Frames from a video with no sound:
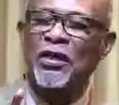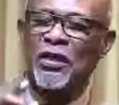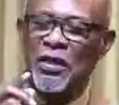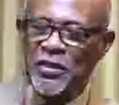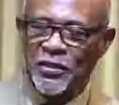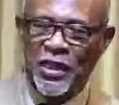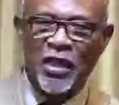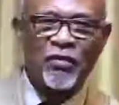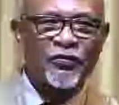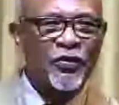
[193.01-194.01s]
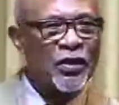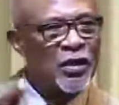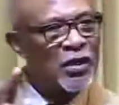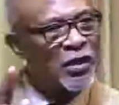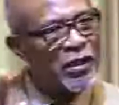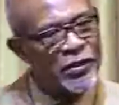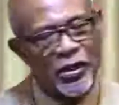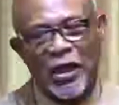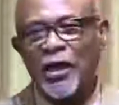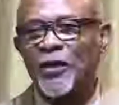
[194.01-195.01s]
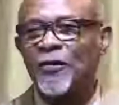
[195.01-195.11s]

herself, and God.